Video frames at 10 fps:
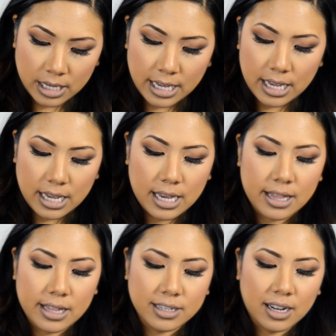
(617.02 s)
And
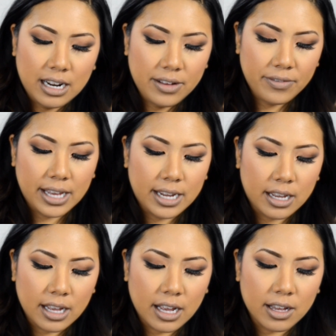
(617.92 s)
it's kind of like
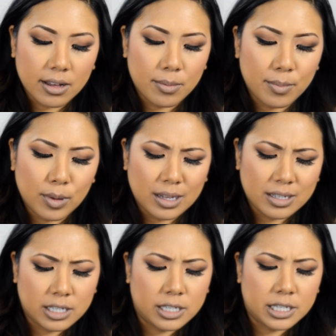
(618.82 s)
um,
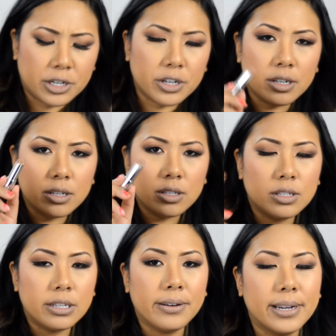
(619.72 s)
sheer,
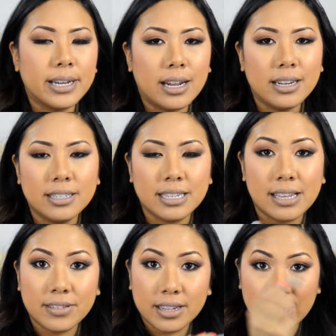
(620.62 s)
so it kind of just
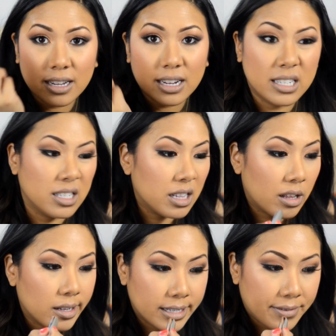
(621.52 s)
gives it a nice
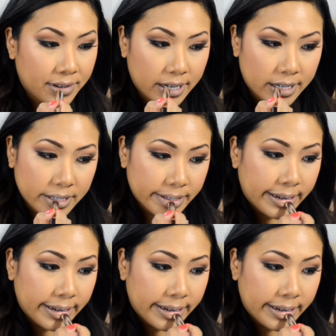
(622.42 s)
glossy finish.